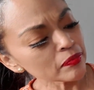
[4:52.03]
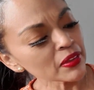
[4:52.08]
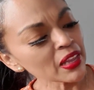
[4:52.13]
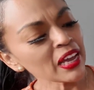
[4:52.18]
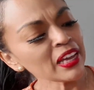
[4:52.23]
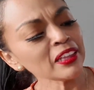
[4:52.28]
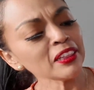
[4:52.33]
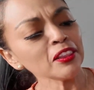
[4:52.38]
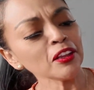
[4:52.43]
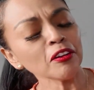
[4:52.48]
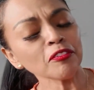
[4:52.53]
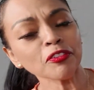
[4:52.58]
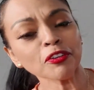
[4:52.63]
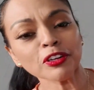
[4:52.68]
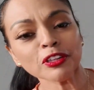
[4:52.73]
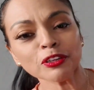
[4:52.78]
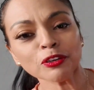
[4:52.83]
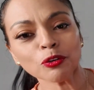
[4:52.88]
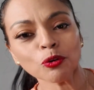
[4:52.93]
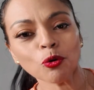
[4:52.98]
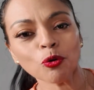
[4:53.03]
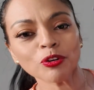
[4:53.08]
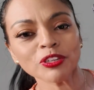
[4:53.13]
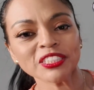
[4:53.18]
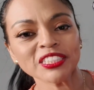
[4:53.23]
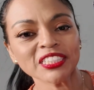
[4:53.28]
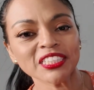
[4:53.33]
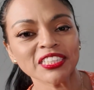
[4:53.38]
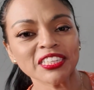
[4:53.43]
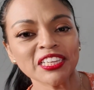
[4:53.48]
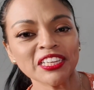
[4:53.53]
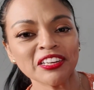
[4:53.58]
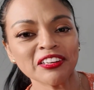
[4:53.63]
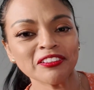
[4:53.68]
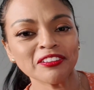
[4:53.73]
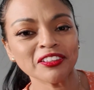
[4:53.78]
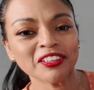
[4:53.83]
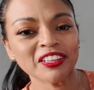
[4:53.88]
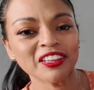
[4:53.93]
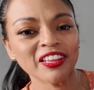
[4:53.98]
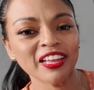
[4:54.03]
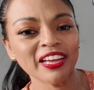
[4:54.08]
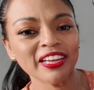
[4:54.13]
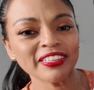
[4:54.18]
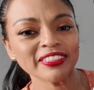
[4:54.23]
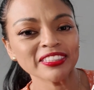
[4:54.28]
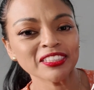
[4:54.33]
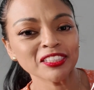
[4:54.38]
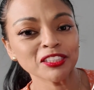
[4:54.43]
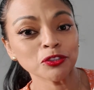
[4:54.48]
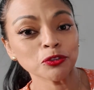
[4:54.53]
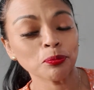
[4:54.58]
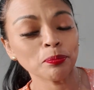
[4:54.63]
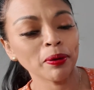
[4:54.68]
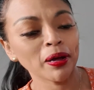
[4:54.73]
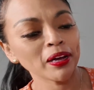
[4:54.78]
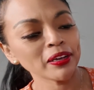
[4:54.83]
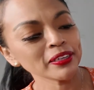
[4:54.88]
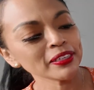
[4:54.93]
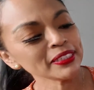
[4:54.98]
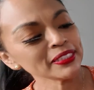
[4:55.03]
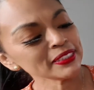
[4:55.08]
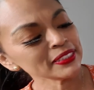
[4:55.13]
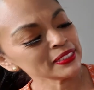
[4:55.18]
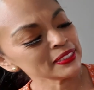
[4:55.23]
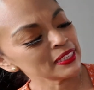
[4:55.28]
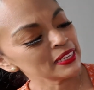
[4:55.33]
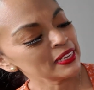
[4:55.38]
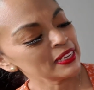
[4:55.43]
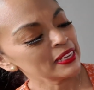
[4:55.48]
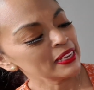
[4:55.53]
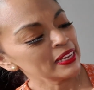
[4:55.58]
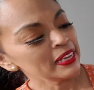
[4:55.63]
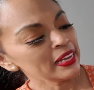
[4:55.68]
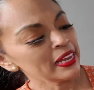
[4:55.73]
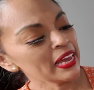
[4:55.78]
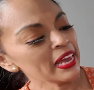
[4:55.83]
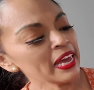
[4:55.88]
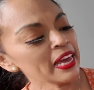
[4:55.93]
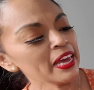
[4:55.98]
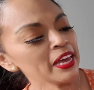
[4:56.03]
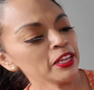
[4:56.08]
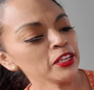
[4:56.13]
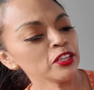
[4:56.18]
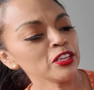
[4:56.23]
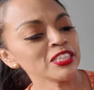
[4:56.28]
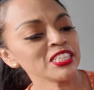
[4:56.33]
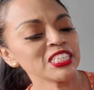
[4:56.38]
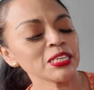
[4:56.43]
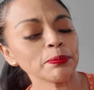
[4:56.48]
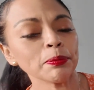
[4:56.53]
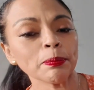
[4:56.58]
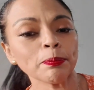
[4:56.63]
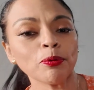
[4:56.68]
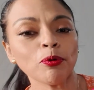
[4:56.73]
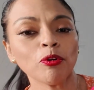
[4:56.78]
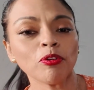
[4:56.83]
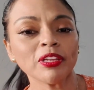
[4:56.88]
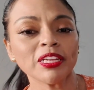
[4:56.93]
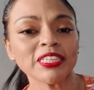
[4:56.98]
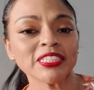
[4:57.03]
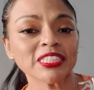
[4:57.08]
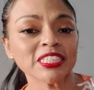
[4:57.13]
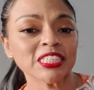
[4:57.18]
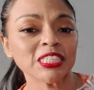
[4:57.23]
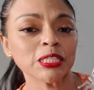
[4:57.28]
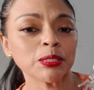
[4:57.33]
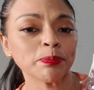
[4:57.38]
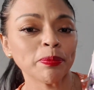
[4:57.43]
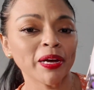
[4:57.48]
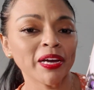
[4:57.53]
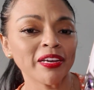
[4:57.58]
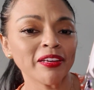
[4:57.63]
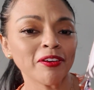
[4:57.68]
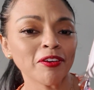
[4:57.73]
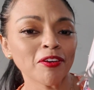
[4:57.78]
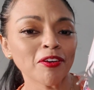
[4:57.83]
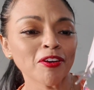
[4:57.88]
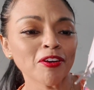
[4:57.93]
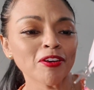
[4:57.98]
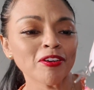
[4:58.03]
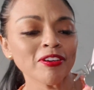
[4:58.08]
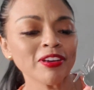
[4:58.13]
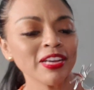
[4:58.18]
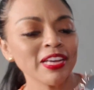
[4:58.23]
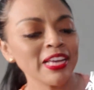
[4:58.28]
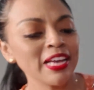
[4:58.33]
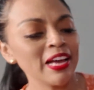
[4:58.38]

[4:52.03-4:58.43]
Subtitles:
I love her little corset here. Look at that. Her little bodice. And the zipper pull is a spider.